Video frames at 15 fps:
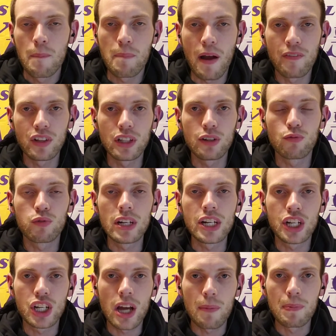Beverley
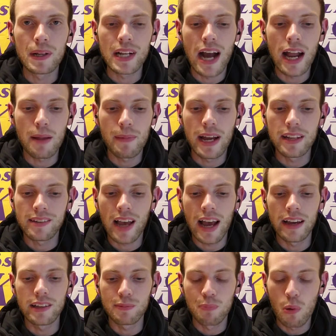reached up and got him at his
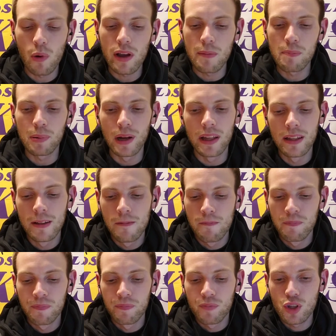highest point, but
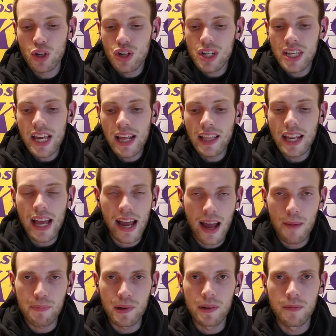you just can't let it
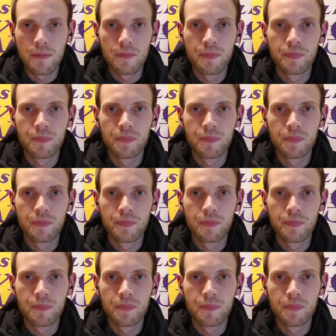happen.